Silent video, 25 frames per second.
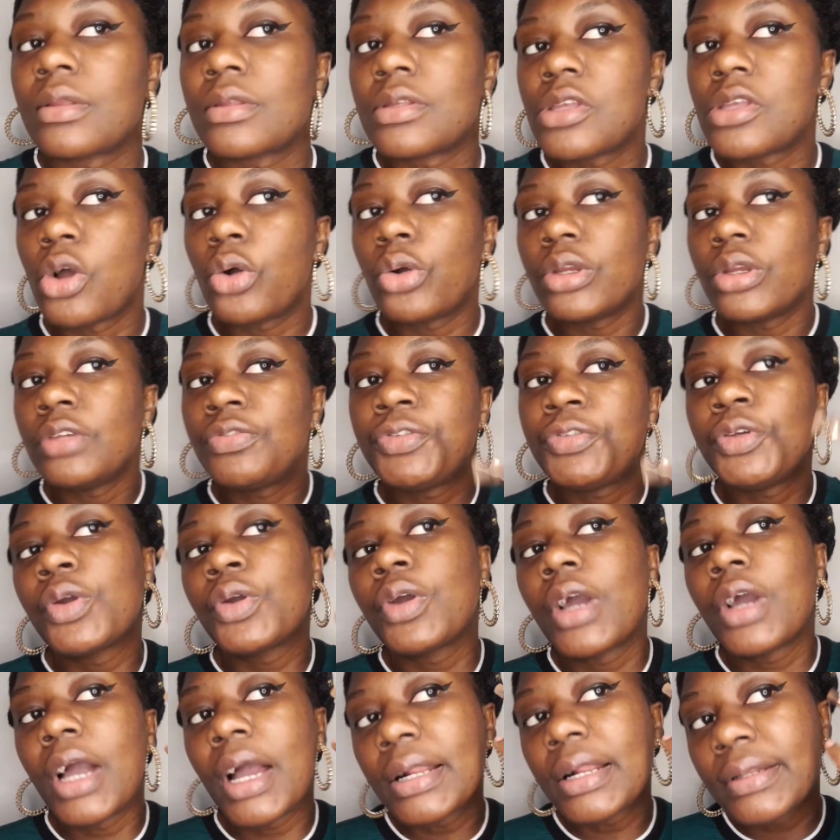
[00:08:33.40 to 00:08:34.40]
So if you
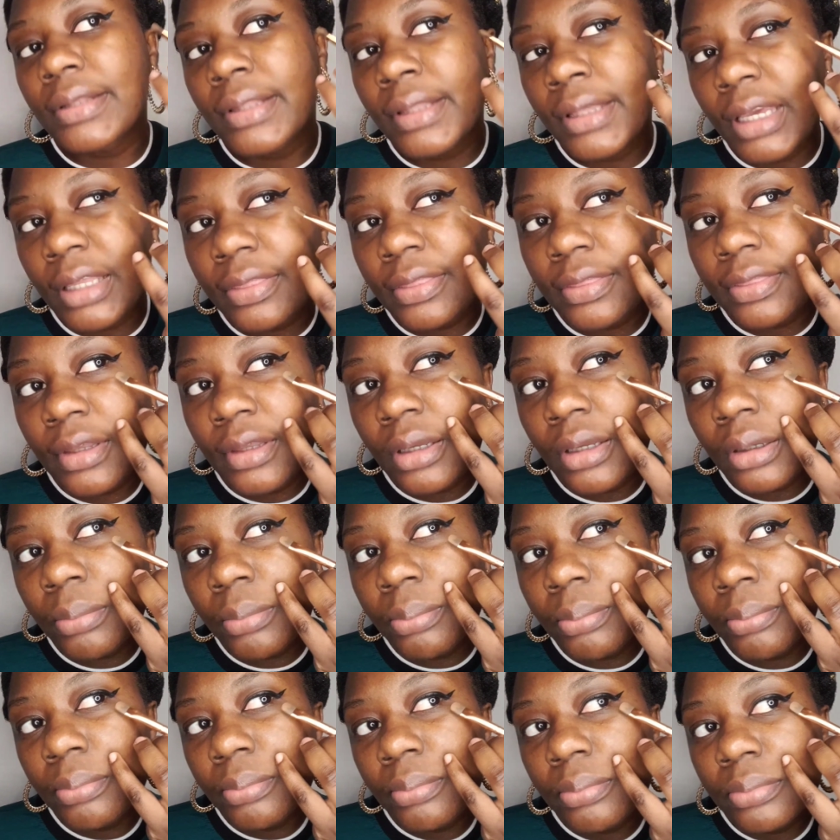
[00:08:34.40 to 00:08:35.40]
can't get
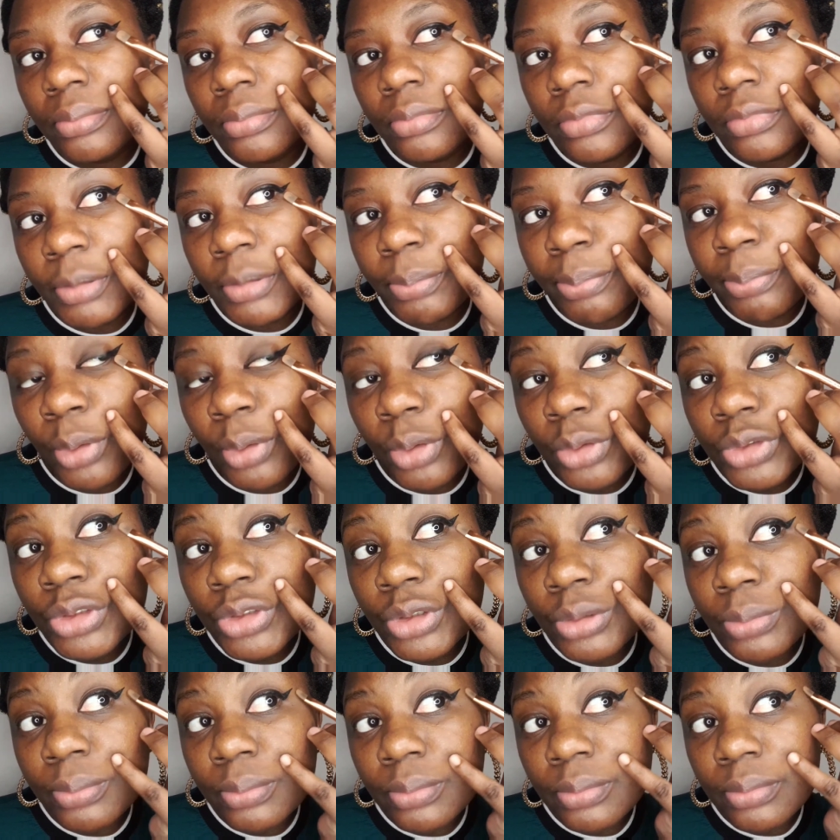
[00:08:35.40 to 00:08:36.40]
the
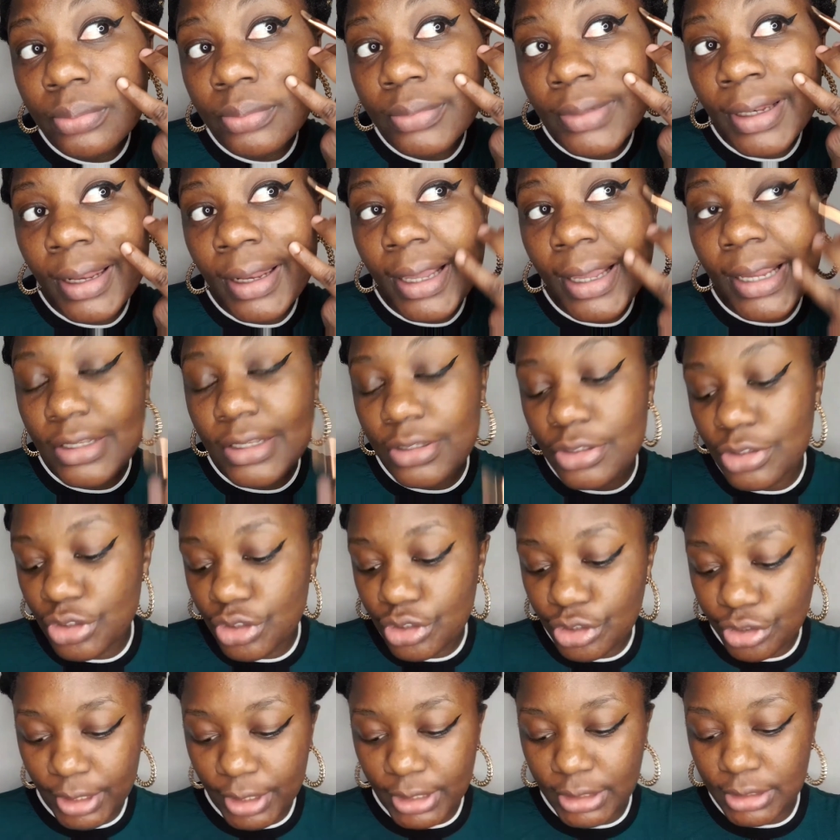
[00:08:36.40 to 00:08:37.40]
bottom line
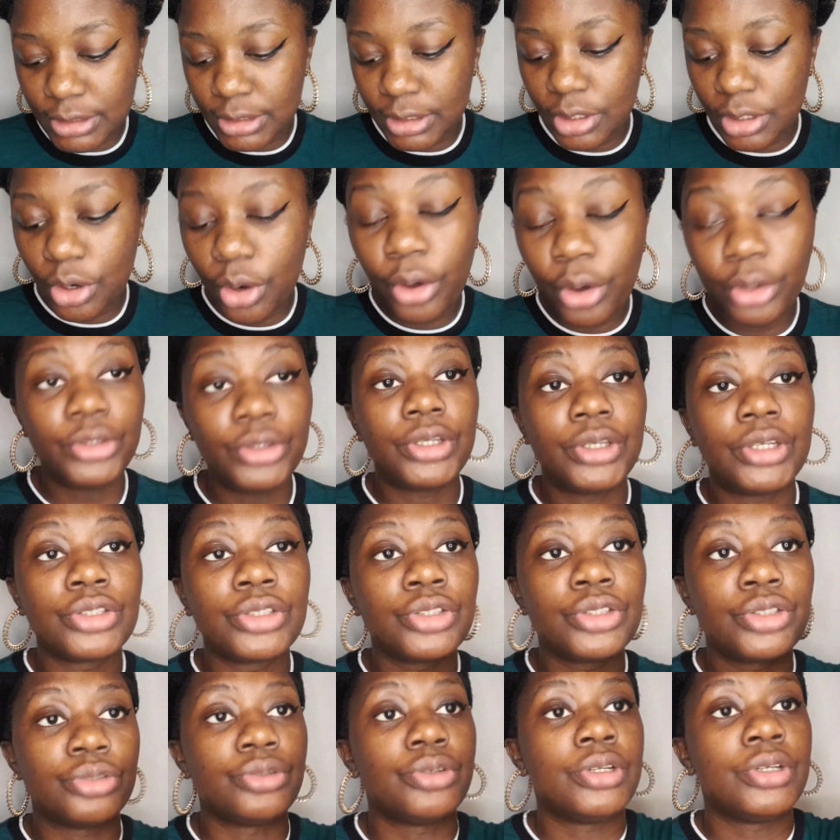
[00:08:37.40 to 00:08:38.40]
straight, all you
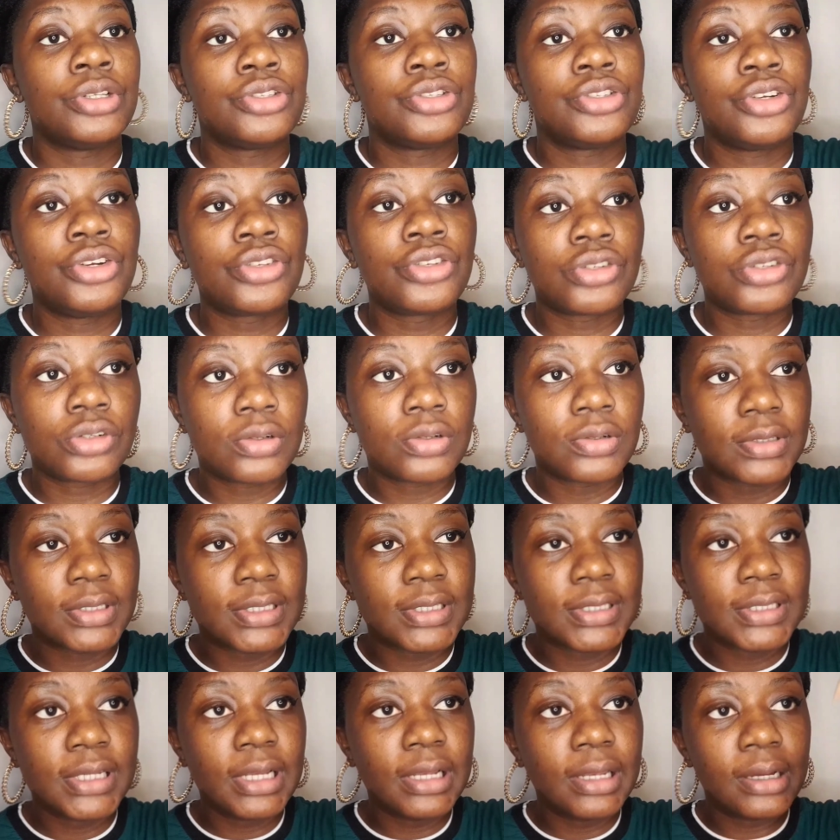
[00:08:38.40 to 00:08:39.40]
can do is use your
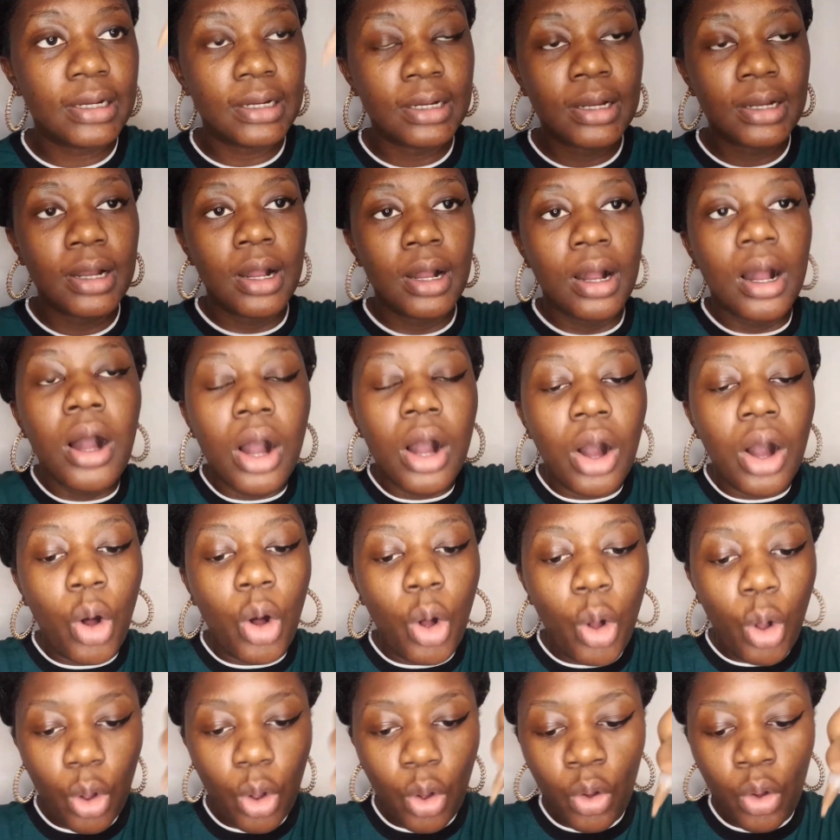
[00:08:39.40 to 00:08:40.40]
concealer
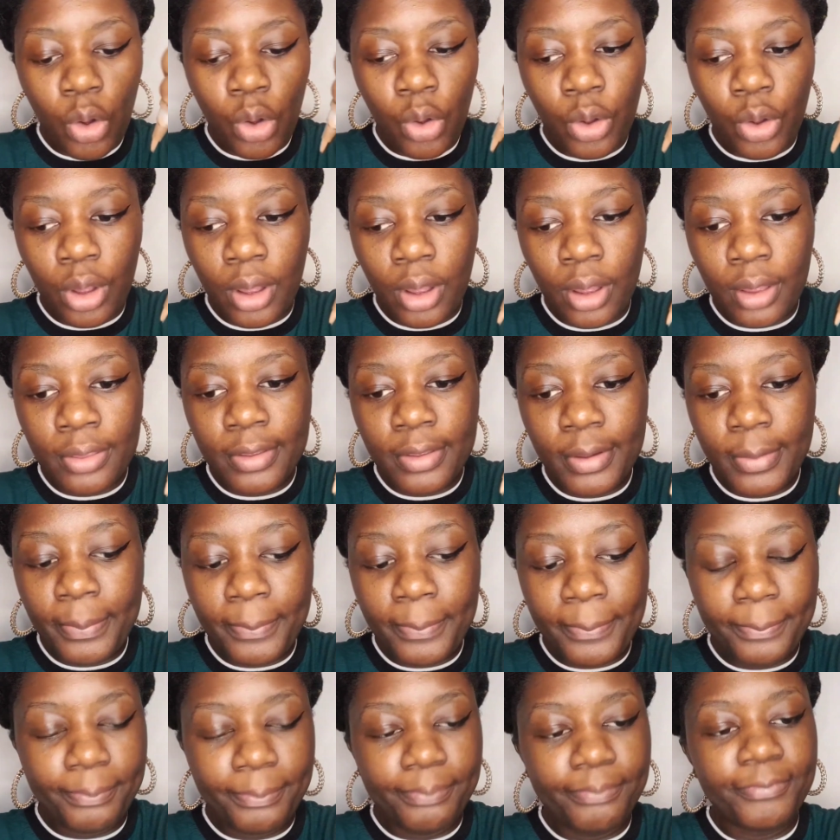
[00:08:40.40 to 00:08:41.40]
or
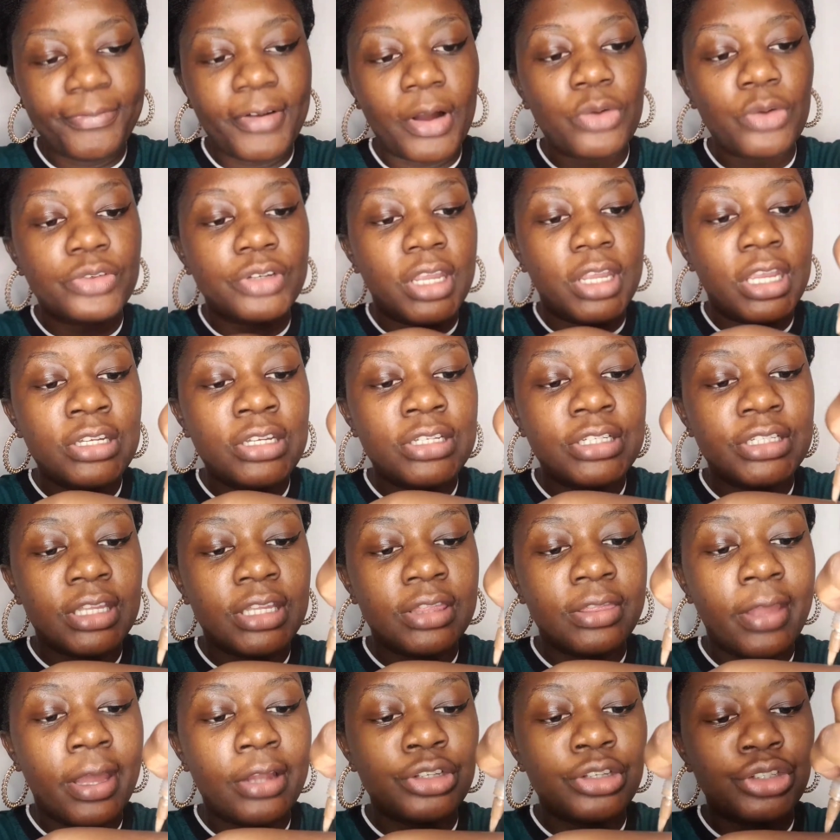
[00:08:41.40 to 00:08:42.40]
the
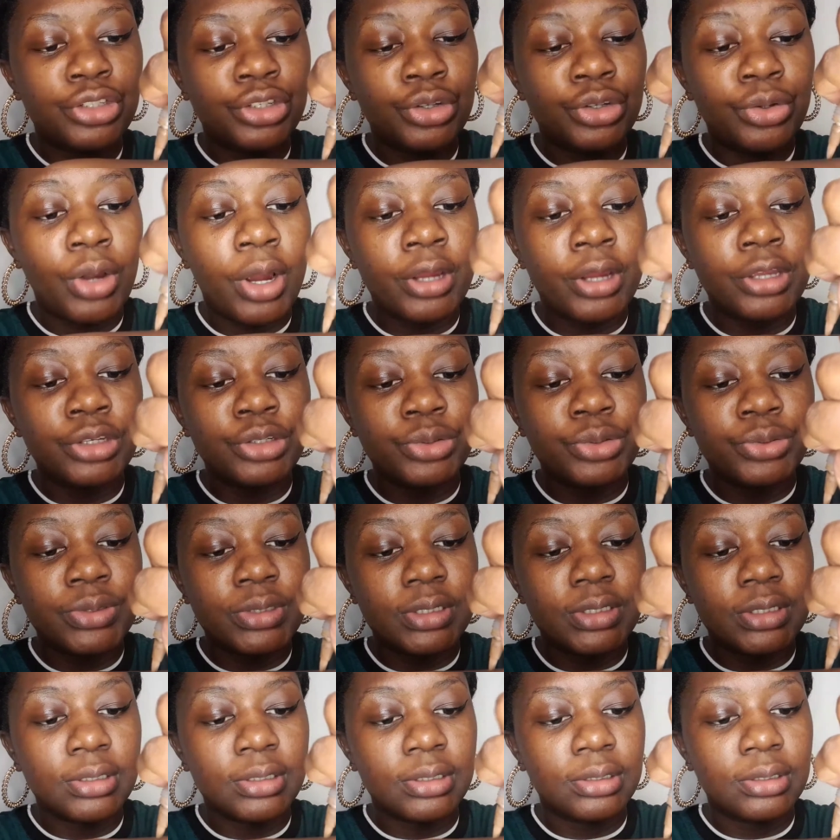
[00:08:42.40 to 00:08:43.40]
foundation that you are
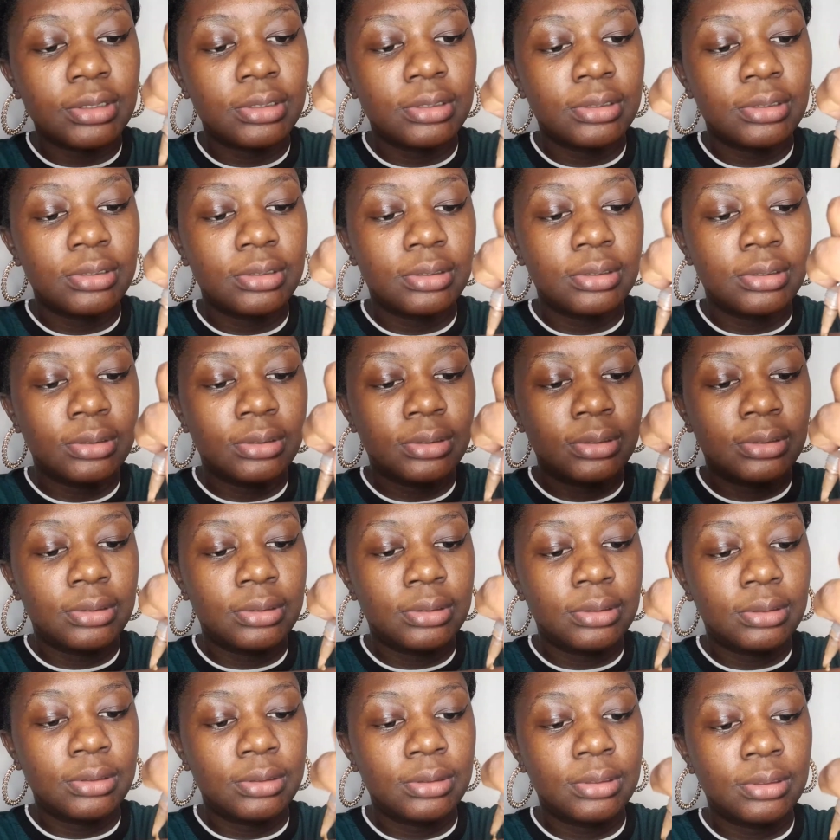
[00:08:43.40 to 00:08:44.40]
using.
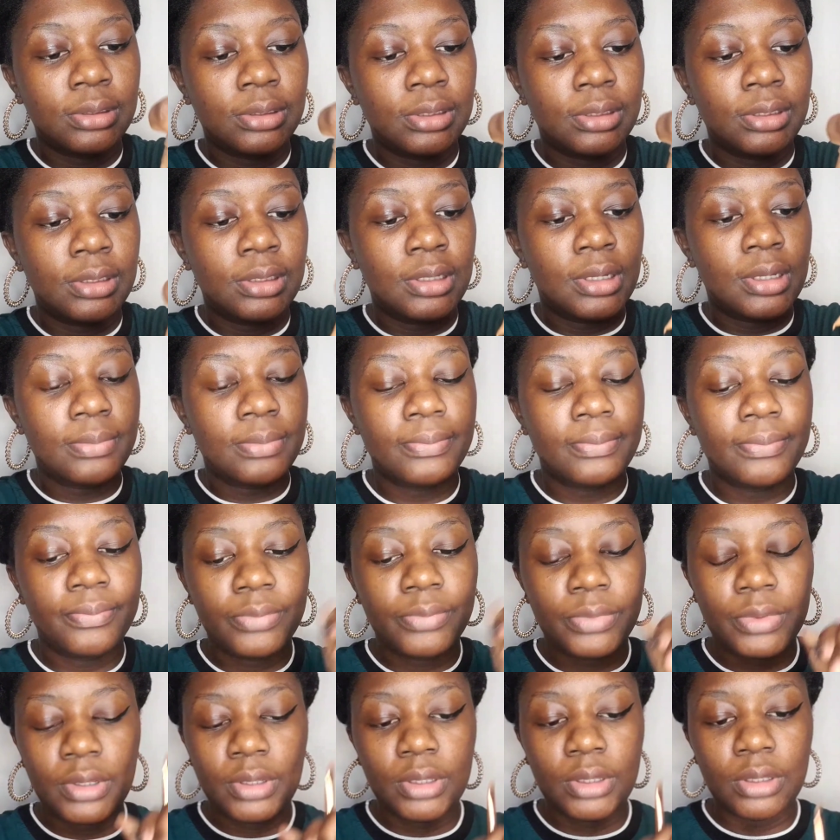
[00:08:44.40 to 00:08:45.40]
Yeah,
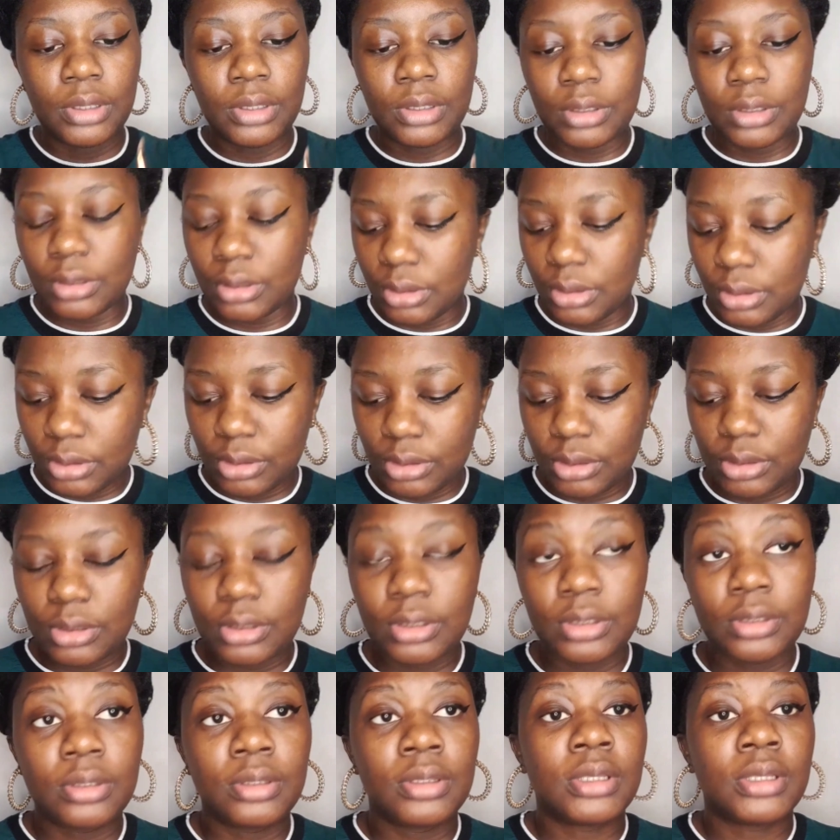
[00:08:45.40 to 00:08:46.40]

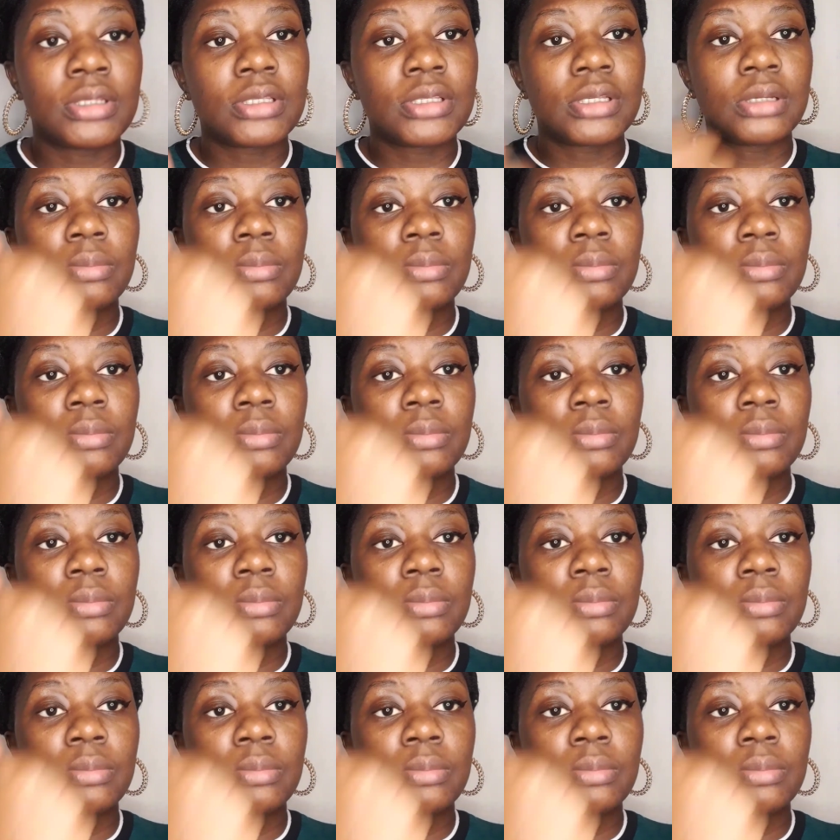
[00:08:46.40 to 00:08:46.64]
get